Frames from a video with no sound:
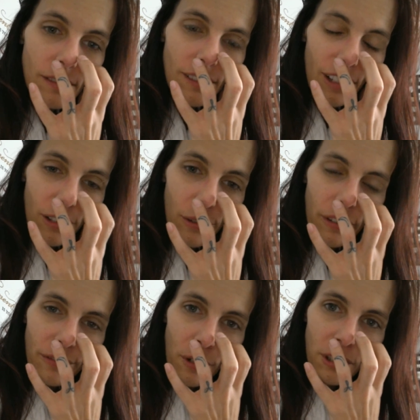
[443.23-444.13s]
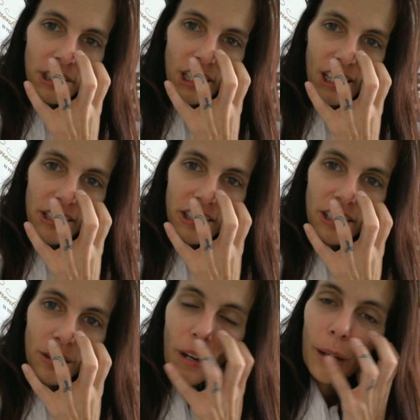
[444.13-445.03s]
all you can focus on is this
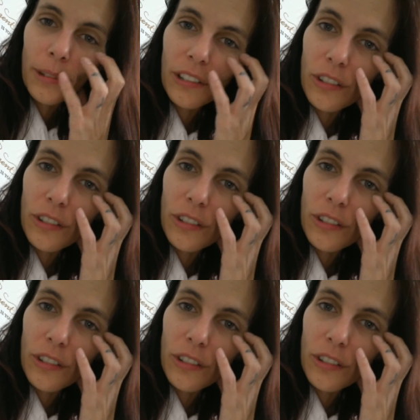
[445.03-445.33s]
throbbing,